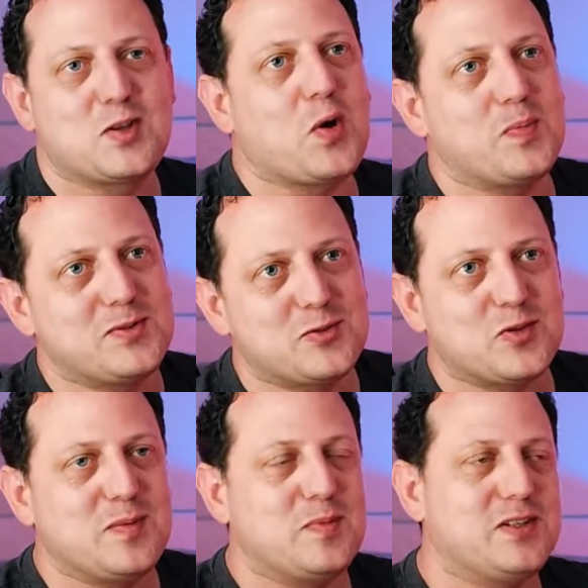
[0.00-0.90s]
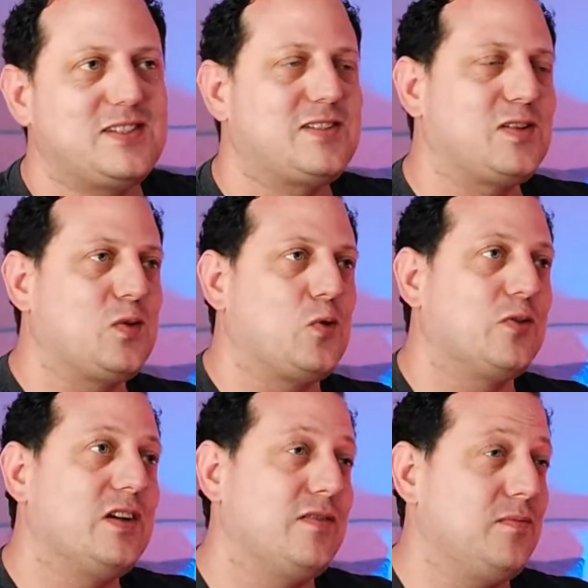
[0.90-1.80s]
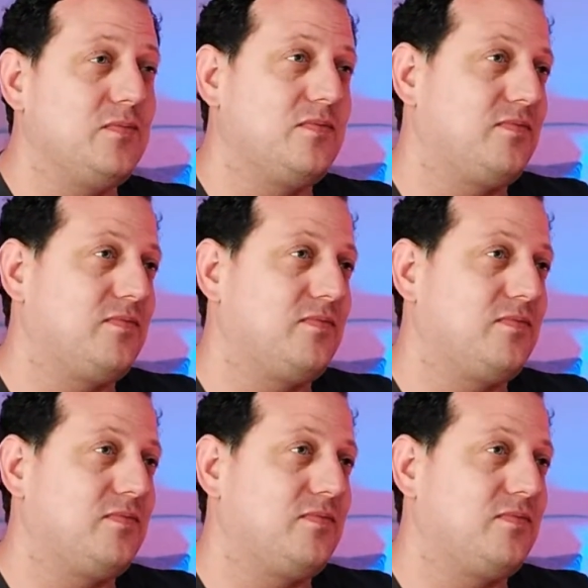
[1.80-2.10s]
top streamers, or even